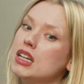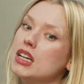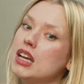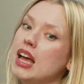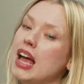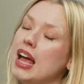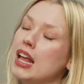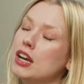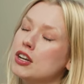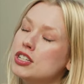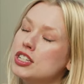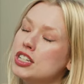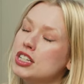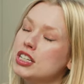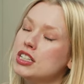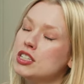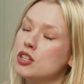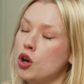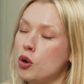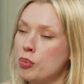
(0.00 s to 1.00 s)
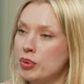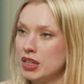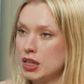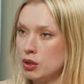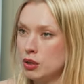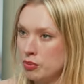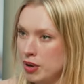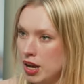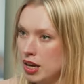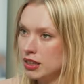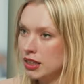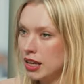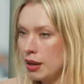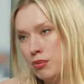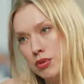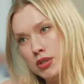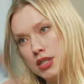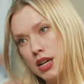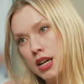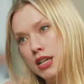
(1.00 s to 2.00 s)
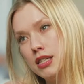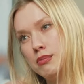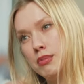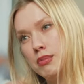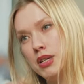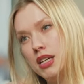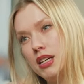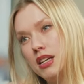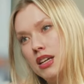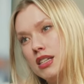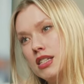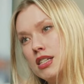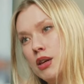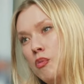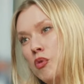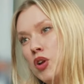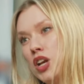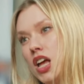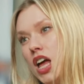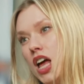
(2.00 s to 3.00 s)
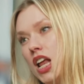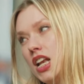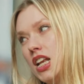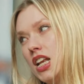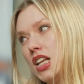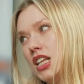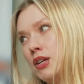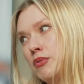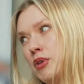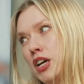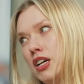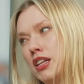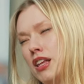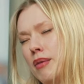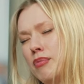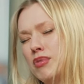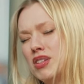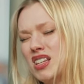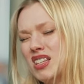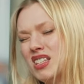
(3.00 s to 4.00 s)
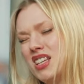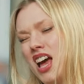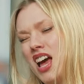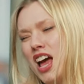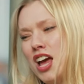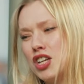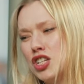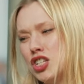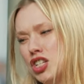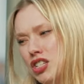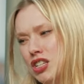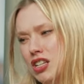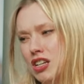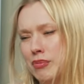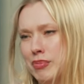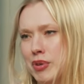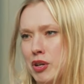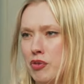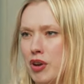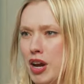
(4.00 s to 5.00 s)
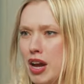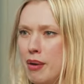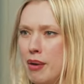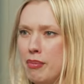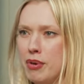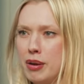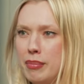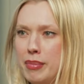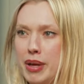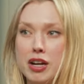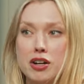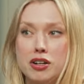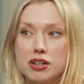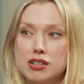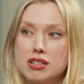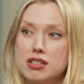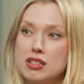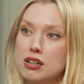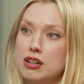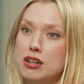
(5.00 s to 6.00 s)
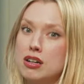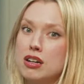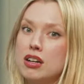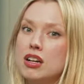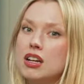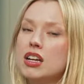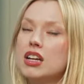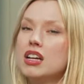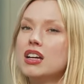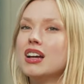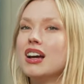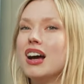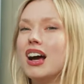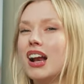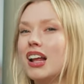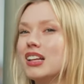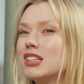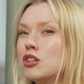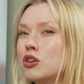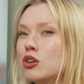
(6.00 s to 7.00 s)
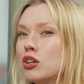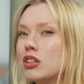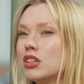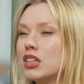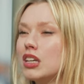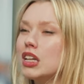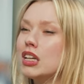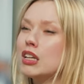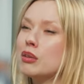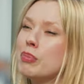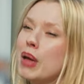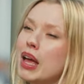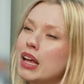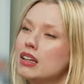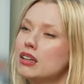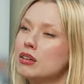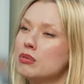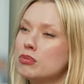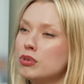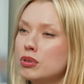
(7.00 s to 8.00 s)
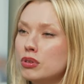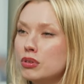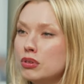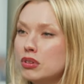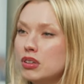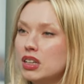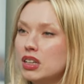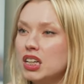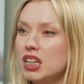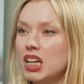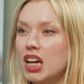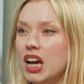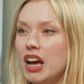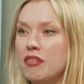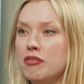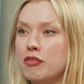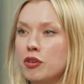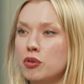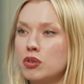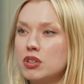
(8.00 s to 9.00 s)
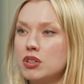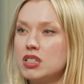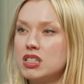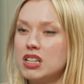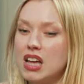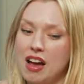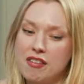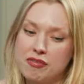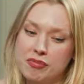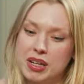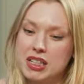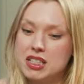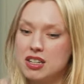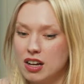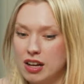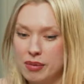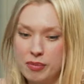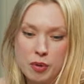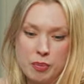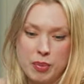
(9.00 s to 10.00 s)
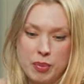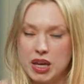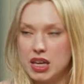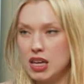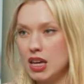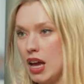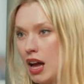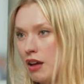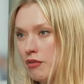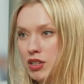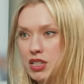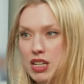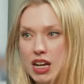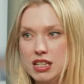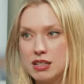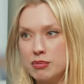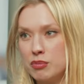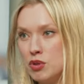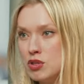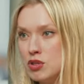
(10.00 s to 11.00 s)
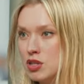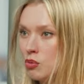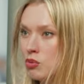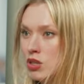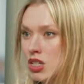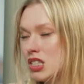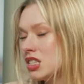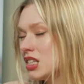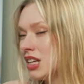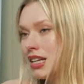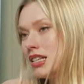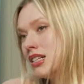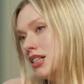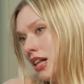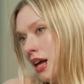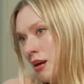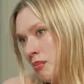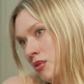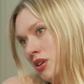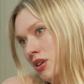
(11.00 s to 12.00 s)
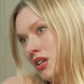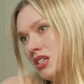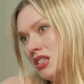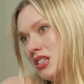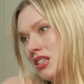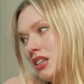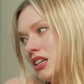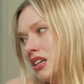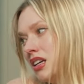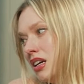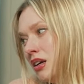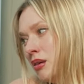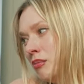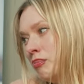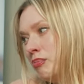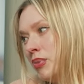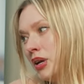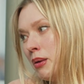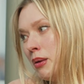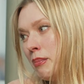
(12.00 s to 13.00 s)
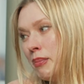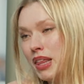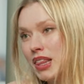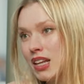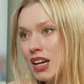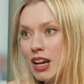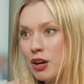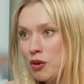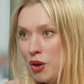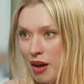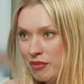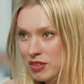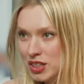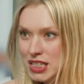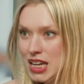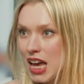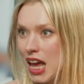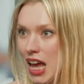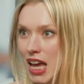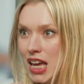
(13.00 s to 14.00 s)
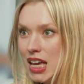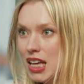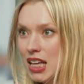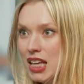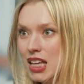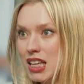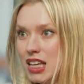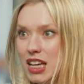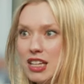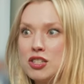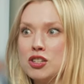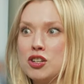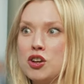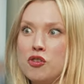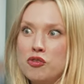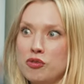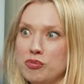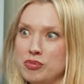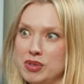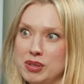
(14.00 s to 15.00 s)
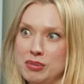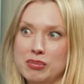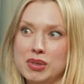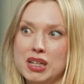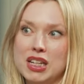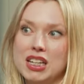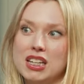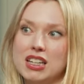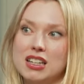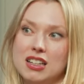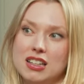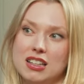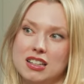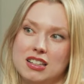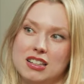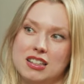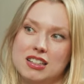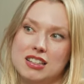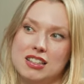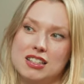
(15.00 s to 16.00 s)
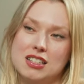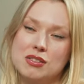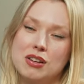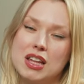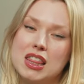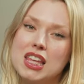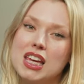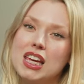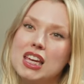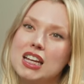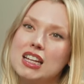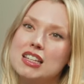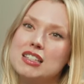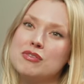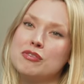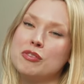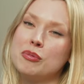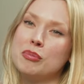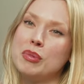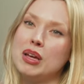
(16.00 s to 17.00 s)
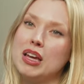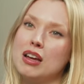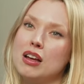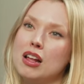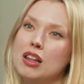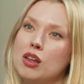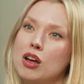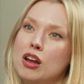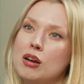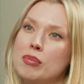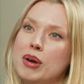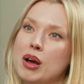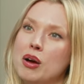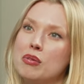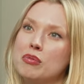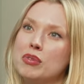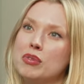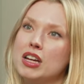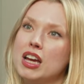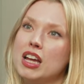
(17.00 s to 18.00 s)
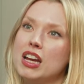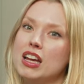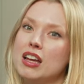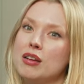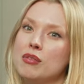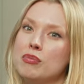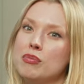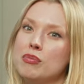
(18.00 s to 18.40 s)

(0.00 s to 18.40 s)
energy into hoping that a record label signs me and someone at the record label says, Yeah, she's going to be great. I'm going to make her a star. Mm-hmm. And I took the independent route and focused half my time on making advertising music, which is less glamorous. Yeah. But it meant that I don't have to take yes or no from somebody. It, yeah. So I think it is for me a lot about regaining in-